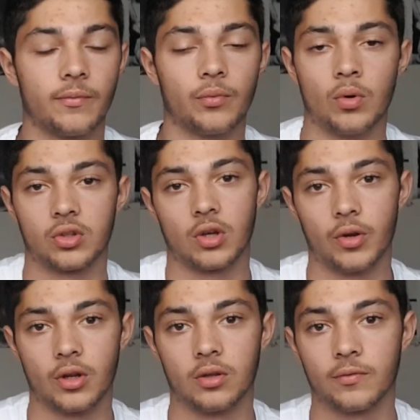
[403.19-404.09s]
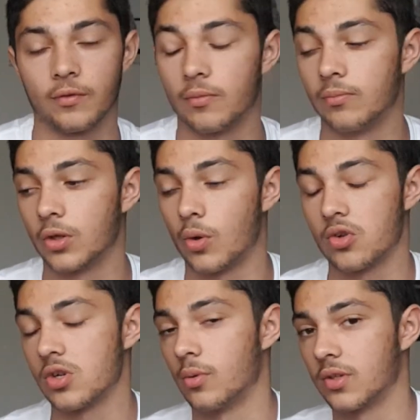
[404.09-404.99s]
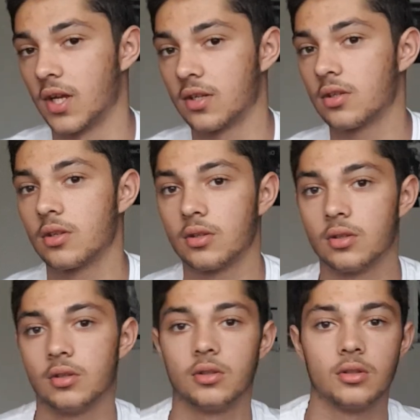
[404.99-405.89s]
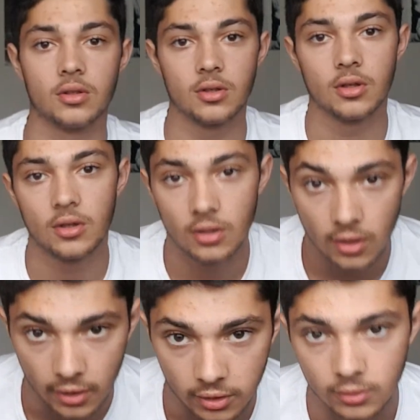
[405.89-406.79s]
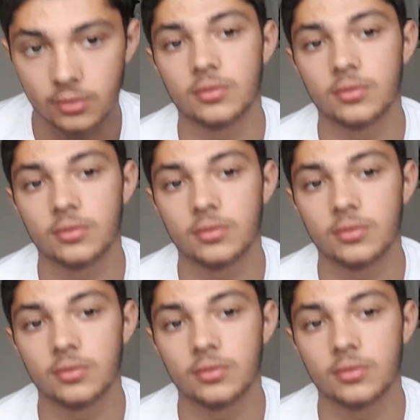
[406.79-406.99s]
what's going on from a question I was asked. Thank you.